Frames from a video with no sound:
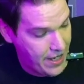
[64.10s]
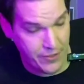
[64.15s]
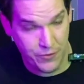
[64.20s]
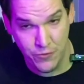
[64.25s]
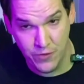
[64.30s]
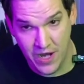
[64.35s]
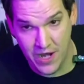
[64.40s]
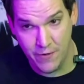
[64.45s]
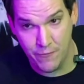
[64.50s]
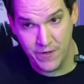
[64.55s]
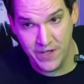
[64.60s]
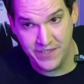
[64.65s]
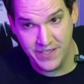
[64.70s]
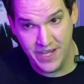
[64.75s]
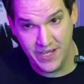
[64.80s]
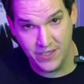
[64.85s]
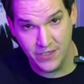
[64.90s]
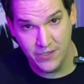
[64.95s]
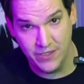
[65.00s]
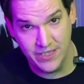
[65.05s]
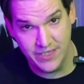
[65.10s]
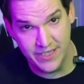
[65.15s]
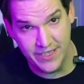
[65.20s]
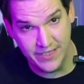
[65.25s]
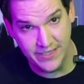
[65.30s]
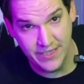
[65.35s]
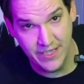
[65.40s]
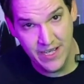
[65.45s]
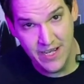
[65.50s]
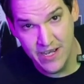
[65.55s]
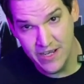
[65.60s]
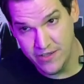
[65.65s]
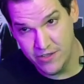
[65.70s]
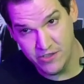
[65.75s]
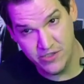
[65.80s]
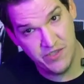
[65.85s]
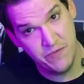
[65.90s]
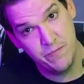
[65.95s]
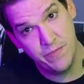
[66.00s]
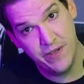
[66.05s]
do kind of want to take a look at these.
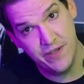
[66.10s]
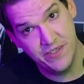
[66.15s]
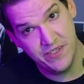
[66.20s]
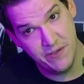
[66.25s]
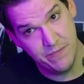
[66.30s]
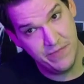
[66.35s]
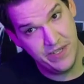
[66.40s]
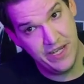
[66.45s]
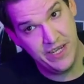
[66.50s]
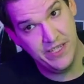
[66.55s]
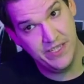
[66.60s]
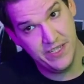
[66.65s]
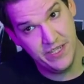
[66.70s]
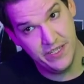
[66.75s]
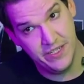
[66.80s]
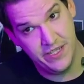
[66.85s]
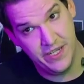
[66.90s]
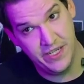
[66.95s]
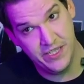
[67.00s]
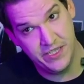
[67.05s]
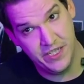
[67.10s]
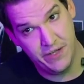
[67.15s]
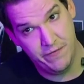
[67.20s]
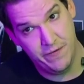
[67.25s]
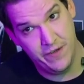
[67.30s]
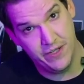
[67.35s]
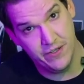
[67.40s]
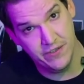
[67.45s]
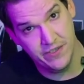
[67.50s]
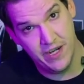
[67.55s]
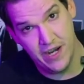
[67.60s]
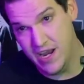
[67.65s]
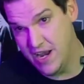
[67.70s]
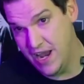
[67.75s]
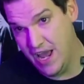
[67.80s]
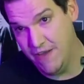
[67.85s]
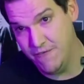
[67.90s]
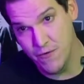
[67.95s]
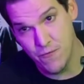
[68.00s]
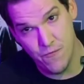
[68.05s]
There's been some decent DC figures that I
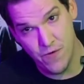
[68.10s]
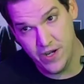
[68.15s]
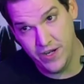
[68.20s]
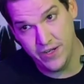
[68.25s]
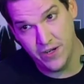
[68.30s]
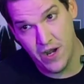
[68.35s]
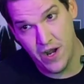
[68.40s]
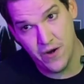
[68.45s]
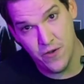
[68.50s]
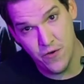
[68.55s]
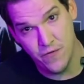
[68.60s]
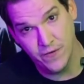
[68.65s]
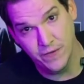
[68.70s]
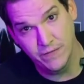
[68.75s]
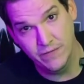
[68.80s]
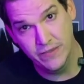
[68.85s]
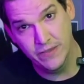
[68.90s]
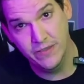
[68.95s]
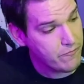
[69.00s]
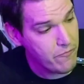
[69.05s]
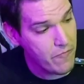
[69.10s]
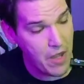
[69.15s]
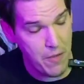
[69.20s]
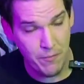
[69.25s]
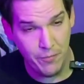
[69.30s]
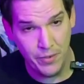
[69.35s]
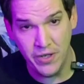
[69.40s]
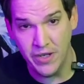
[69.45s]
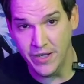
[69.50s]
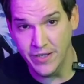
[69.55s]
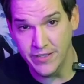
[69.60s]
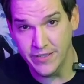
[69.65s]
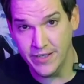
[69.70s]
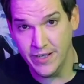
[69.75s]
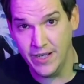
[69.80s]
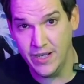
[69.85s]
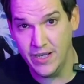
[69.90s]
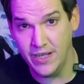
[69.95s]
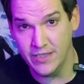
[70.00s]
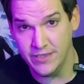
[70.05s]
haven't really gone over. But
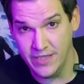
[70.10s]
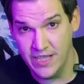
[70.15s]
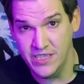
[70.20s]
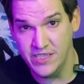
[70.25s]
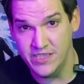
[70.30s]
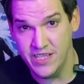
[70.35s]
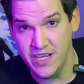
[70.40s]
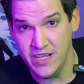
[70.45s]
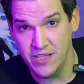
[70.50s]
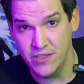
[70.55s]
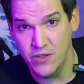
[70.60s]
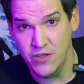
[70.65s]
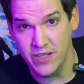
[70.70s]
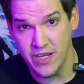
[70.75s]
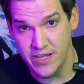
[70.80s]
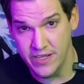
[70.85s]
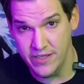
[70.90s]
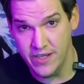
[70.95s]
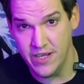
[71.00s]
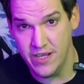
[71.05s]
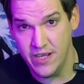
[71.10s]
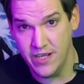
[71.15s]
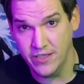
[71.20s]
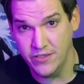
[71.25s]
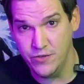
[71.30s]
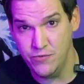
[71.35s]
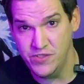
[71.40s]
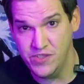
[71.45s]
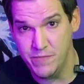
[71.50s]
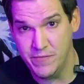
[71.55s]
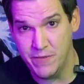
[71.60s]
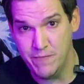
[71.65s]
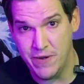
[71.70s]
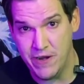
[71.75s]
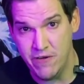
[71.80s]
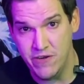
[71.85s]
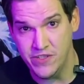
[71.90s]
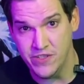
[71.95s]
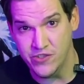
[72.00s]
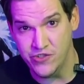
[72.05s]
let's take a look and do some
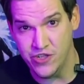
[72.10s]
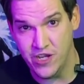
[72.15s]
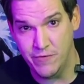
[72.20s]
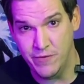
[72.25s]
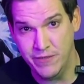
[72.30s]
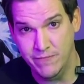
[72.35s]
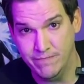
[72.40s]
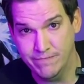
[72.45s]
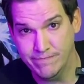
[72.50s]
comparisons, shall we?